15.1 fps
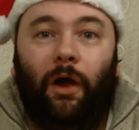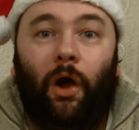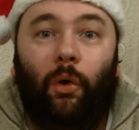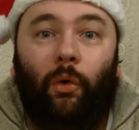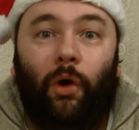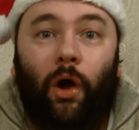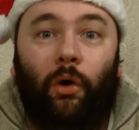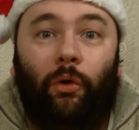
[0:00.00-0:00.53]

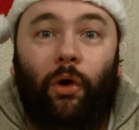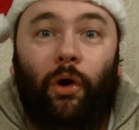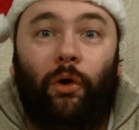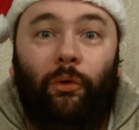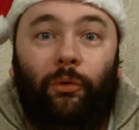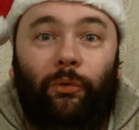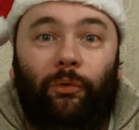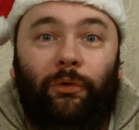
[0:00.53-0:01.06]
Ho ho
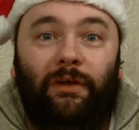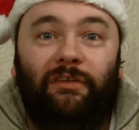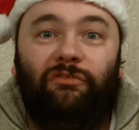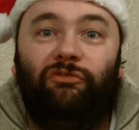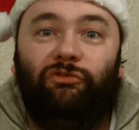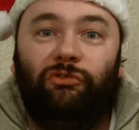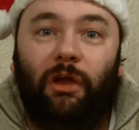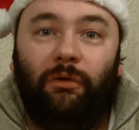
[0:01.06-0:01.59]
ho,
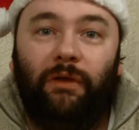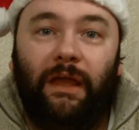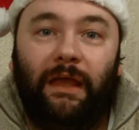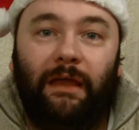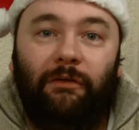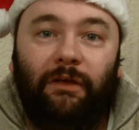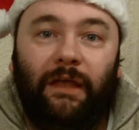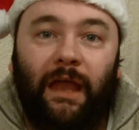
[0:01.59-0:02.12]
it's Jonah
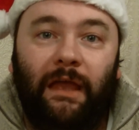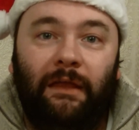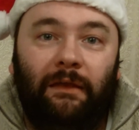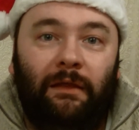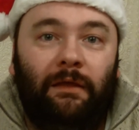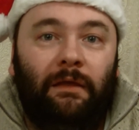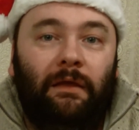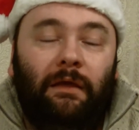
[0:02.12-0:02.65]
here again.